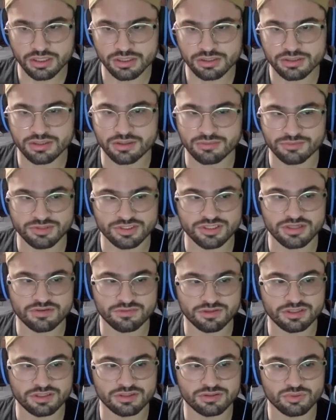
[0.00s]
it was
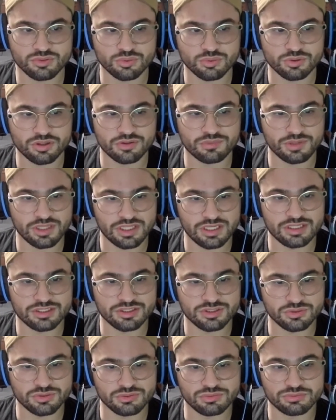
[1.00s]
definitely cool. I related
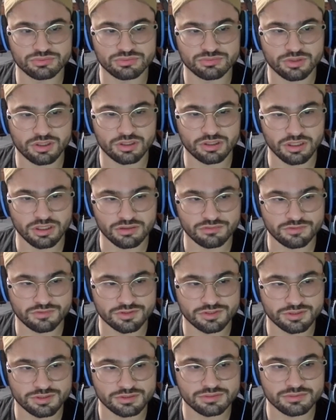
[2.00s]
to a lot of
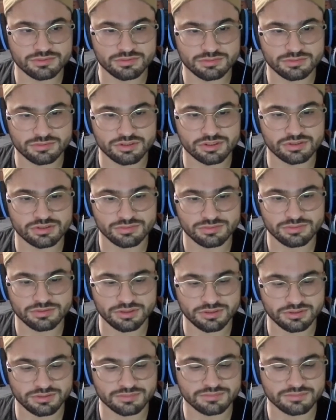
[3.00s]
it. So, yeah.